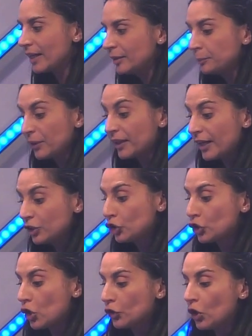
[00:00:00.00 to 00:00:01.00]

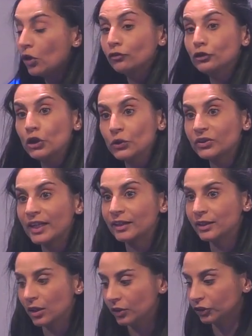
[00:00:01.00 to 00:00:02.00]
implication of new
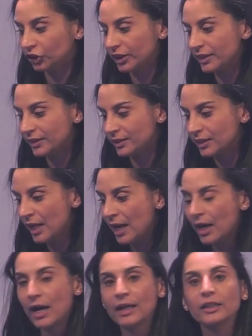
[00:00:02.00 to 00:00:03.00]
technologies
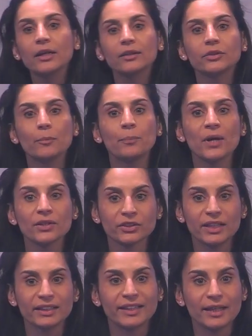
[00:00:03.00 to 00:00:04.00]
and the
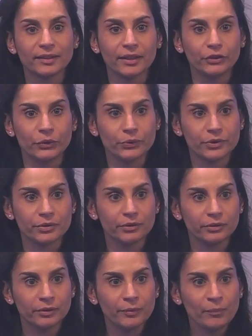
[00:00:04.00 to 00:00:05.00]
personal data use.
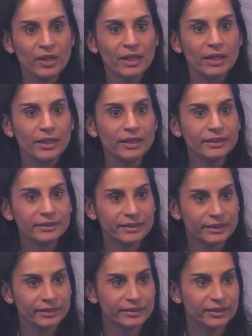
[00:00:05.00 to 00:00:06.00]

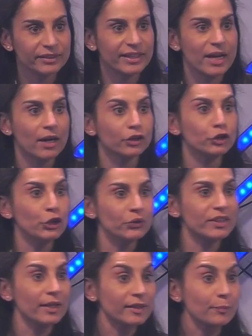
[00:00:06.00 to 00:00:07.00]
Indeed, there are new
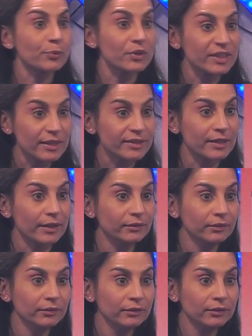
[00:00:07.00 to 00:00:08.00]
data
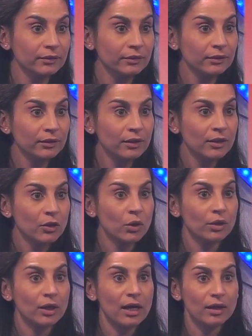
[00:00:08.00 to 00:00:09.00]
processing
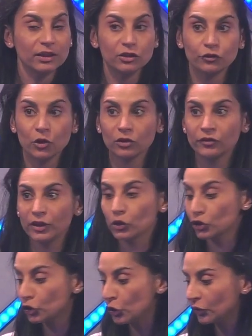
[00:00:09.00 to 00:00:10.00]
involving
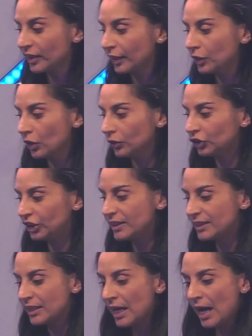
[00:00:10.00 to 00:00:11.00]
those new
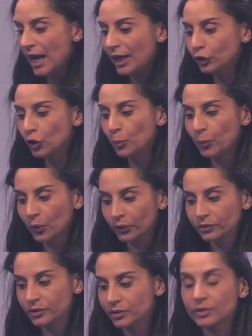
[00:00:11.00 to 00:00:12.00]
technologies, and the
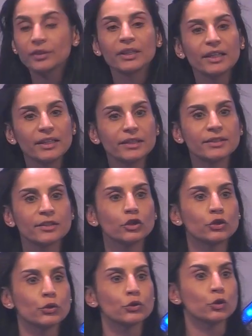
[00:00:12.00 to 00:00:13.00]
point is
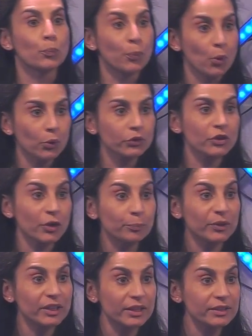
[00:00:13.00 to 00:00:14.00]
to support
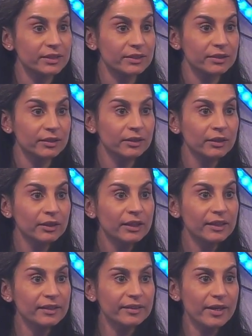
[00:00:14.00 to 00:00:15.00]
companies
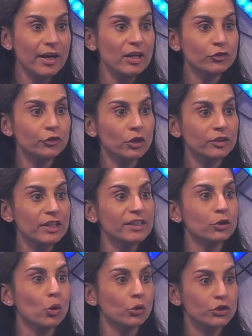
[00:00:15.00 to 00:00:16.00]
in their effort
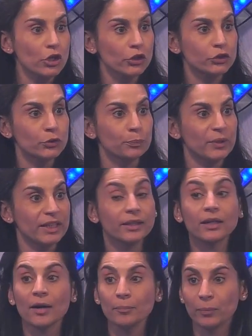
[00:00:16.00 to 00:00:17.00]
in order to be
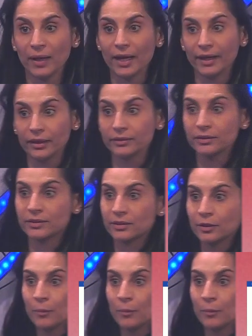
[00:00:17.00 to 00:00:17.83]
compliant